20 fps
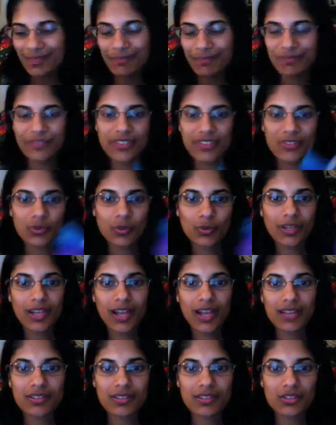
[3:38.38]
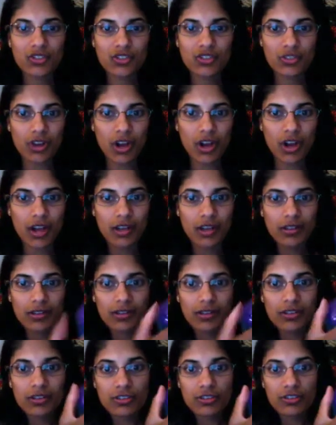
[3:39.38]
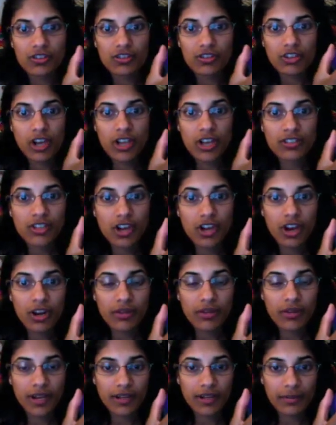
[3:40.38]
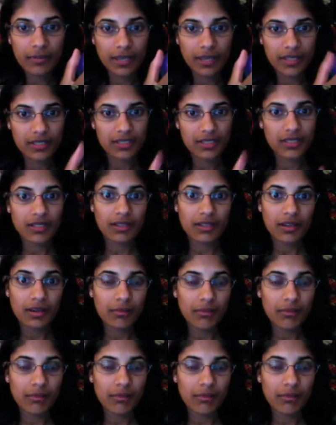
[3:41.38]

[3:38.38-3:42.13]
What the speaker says: this one has a straw. Straws are recommended,